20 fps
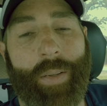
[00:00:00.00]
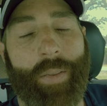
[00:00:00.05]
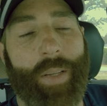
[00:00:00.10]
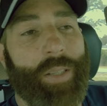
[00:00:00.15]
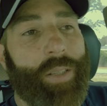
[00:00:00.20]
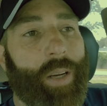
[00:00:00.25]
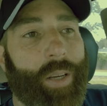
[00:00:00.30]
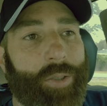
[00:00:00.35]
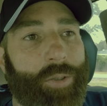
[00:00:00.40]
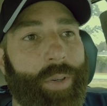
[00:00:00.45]

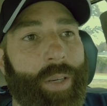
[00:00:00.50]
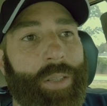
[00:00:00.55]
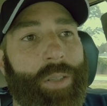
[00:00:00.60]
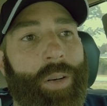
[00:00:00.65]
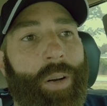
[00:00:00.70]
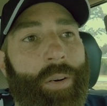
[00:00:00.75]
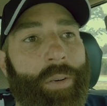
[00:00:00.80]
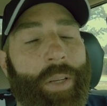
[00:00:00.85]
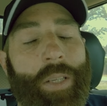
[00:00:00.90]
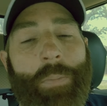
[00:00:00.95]
This country has
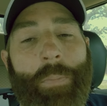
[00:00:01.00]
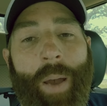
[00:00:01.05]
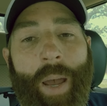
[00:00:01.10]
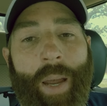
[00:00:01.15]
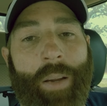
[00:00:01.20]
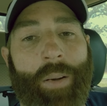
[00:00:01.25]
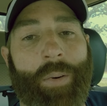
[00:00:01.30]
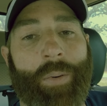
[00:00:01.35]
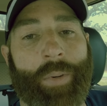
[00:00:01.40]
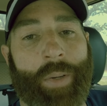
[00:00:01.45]
turned its
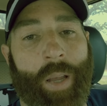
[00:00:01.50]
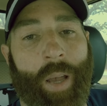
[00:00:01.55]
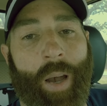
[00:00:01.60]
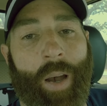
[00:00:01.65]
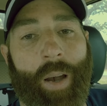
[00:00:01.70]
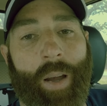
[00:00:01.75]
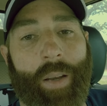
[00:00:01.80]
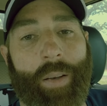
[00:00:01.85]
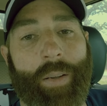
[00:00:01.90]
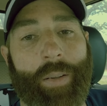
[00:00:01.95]
back on
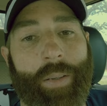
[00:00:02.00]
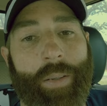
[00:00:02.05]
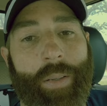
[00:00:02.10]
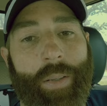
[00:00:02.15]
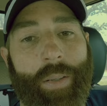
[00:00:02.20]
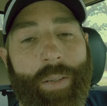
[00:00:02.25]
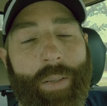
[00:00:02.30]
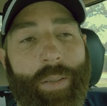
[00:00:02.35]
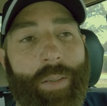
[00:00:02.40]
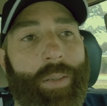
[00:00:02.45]
God
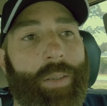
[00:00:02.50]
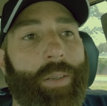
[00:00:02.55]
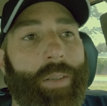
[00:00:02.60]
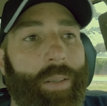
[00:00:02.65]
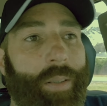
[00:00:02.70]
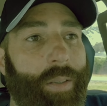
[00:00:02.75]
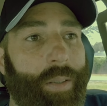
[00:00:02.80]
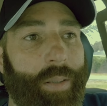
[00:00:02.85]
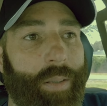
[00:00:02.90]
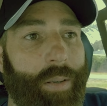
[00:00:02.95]

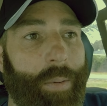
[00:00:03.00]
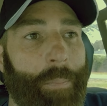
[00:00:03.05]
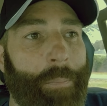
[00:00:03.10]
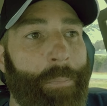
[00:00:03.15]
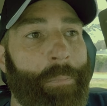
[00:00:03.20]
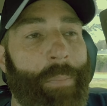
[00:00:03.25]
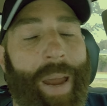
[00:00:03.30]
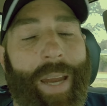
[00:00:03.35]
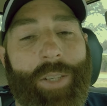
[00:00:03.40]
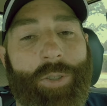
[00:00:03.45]

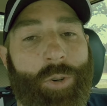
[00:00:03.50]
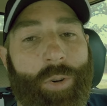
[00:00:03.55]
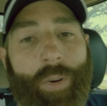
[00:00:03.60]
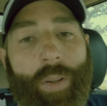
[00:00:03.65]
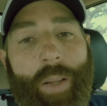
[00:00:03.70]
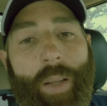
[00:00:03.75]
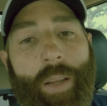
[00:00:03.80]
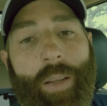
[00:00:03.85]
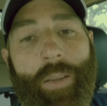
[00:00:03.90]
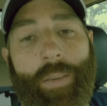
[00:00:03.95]

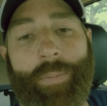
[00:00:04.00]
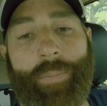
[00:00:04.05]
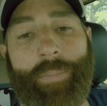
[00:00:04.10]
majorly.